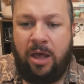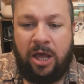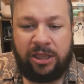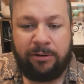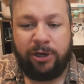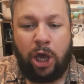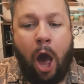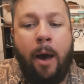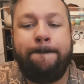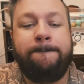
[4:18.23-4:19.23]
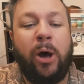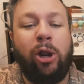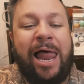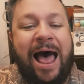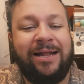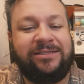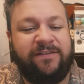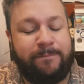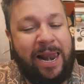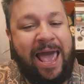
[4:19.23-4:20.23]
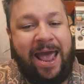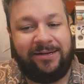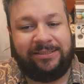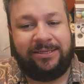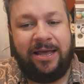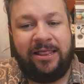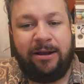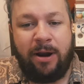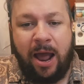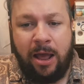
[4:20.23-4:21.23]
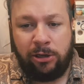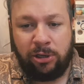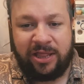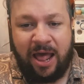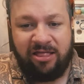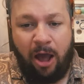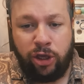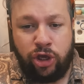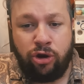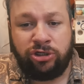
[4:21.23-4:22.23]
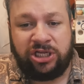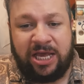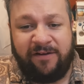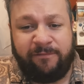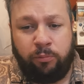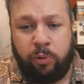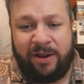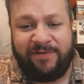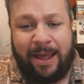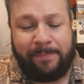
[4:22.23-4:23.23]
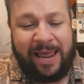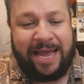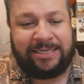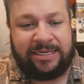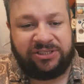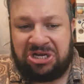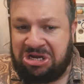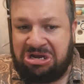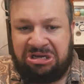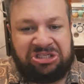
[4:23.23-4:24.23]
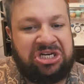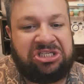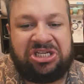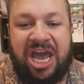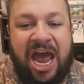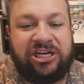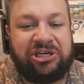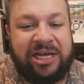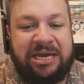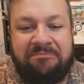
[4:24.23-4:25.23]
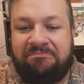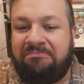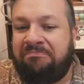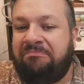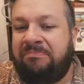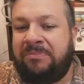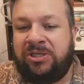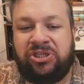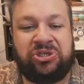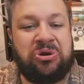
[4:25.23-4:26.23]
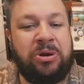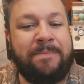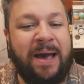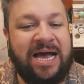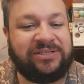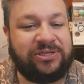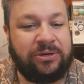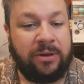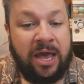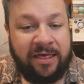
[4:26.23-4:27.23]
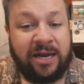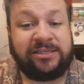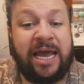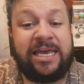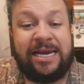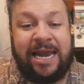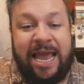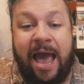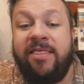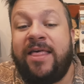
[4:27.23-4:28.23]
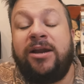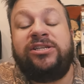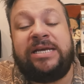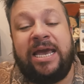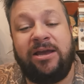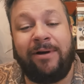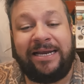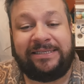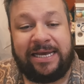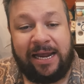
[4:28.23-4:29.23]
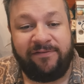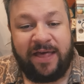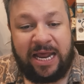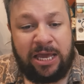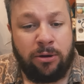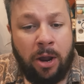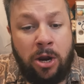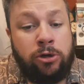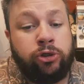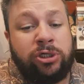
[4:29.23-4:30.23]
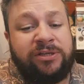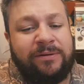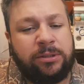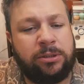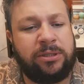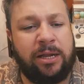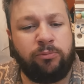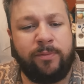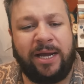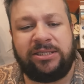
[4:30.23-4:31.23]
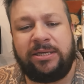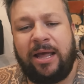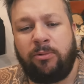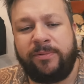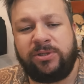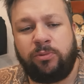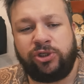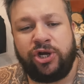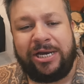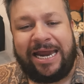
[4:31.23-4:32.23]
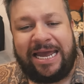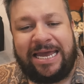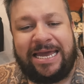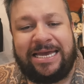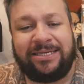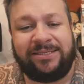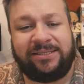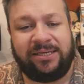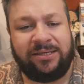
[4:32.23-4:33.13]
There are bollards of plants. There are, look at that huge thing of whatever that plant is. Just casually scooting past you. That'll take your knee out. That'll tear your A C L if that hit you. Look, that woman, I just need that woman to watch her knees.